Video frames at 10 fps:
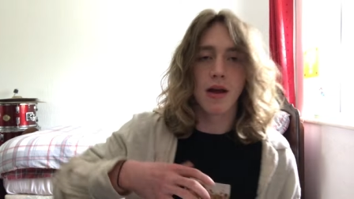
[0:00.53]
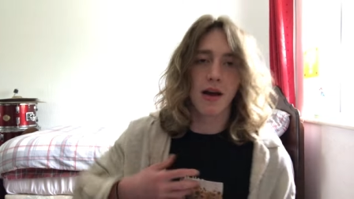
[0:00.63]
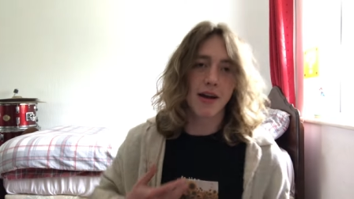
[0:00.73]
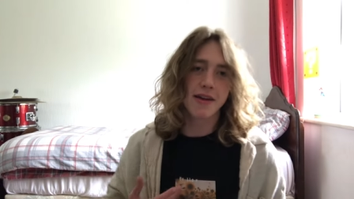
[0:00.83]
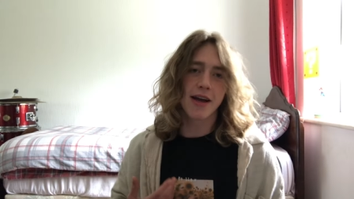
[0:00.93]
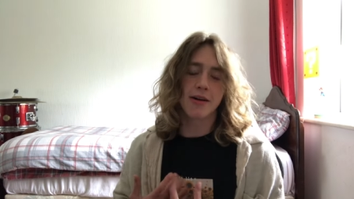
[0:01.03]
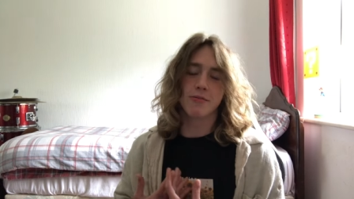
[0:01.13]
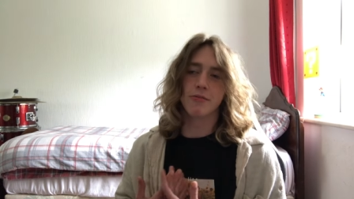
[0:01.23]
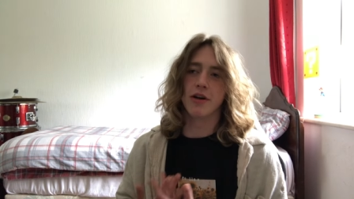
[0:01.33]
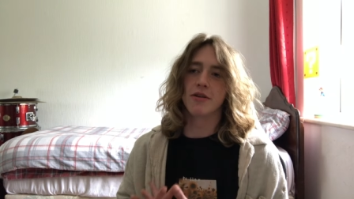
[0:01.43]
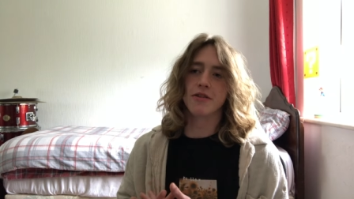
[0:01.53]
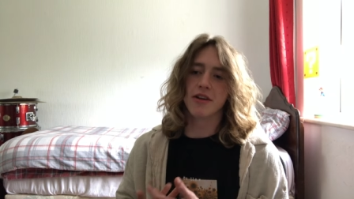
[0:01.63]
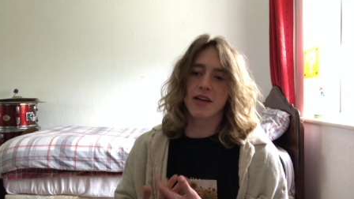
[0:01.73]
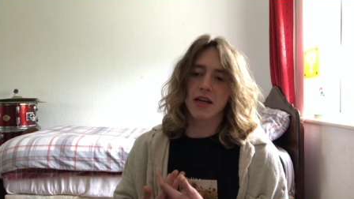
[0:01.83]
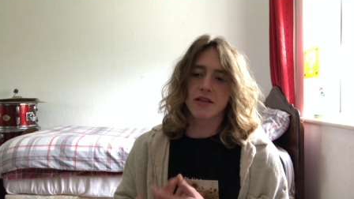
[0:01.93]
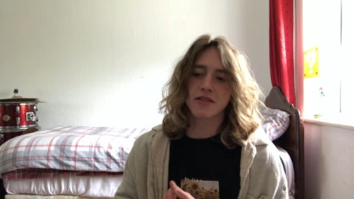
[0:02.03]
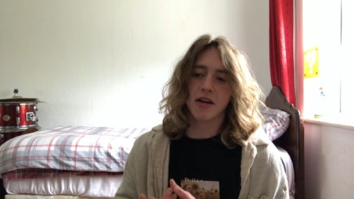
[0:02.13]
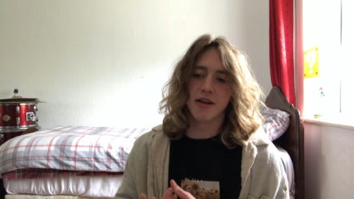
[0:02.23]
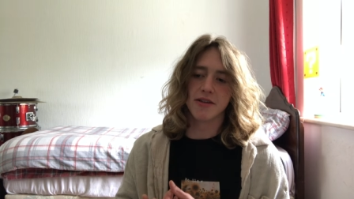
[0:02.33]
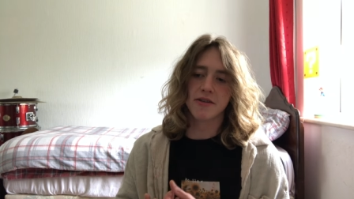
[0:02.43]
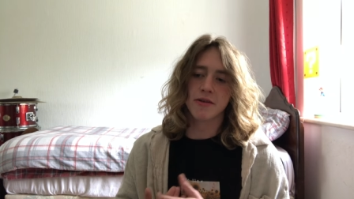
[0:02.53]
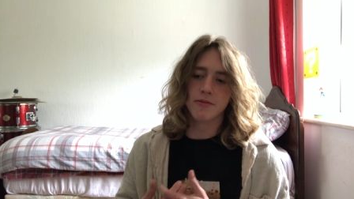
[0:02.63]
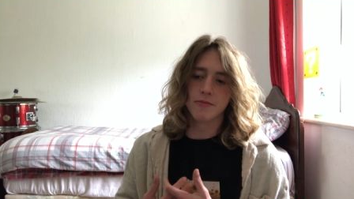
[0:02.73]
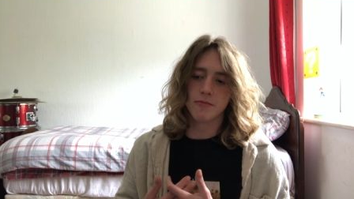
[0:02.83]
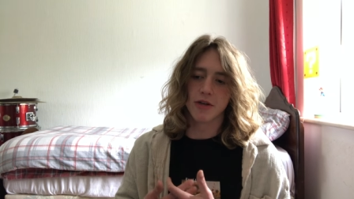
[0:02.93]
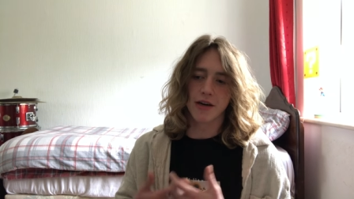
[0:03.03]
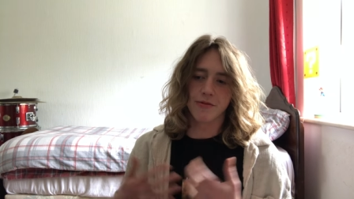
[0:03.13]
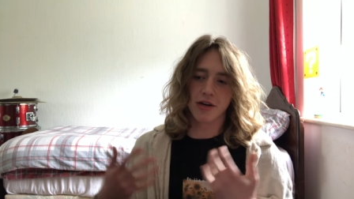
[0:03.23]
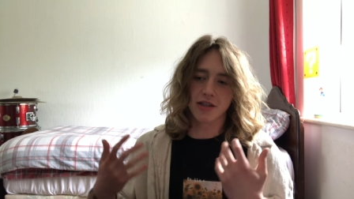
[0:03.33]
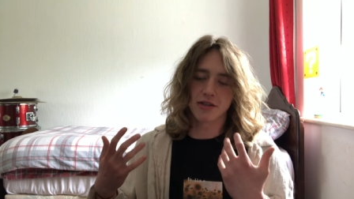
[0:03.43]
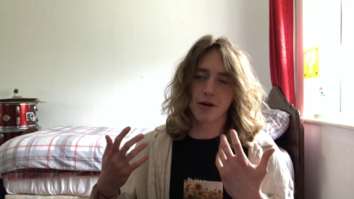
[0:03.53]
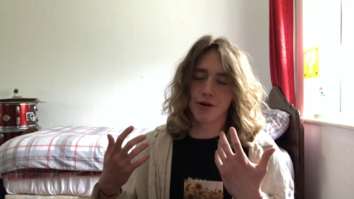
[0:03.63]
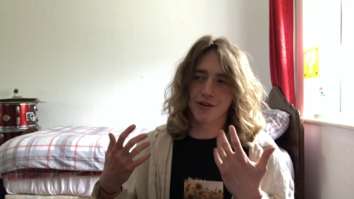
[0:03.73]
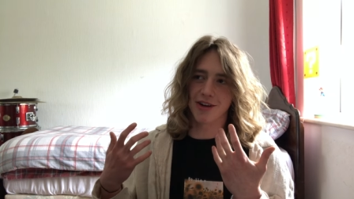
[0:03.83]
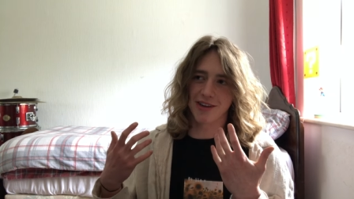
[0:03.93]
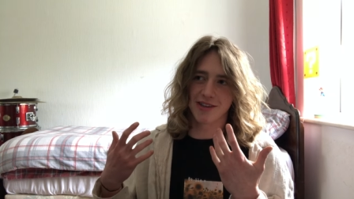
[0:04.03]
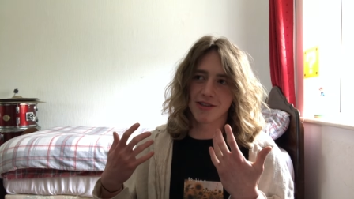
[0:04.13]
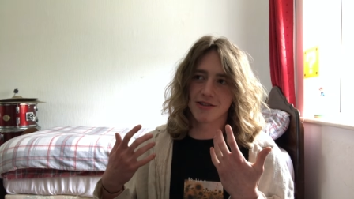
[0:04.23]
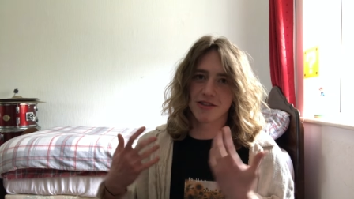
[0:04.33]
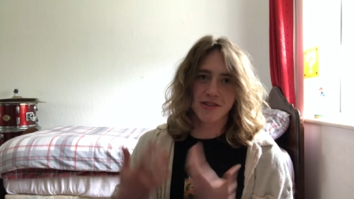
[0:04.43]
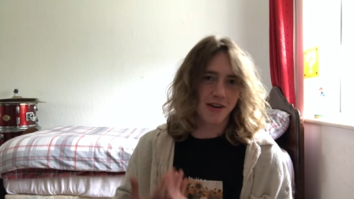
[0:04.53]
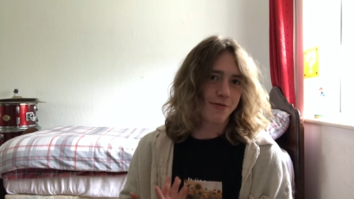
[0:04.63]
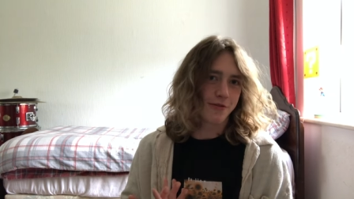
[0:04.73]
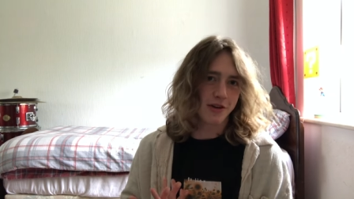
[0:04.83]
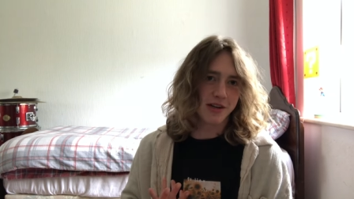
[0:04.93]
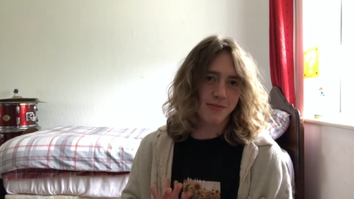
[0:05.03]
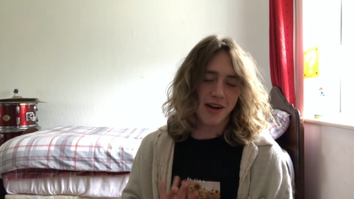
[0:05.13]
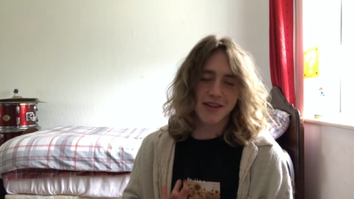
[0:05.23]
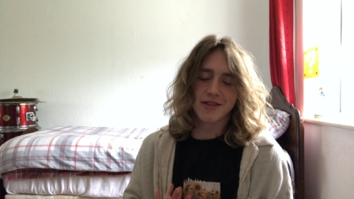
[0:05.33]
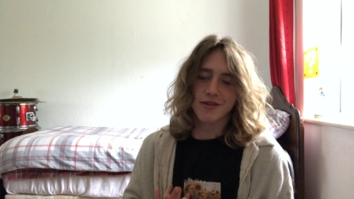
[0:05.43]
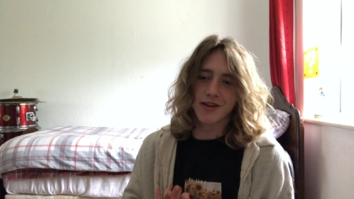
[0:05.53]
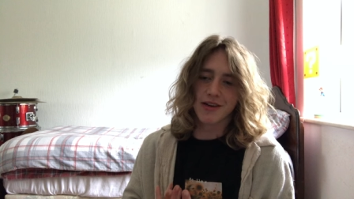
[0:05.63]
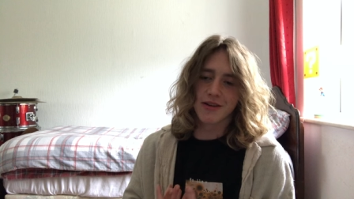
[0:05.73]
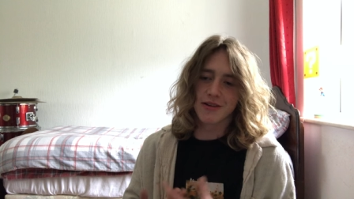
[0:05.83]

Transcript: I get weirdly excited whenever I start like suffering mentally.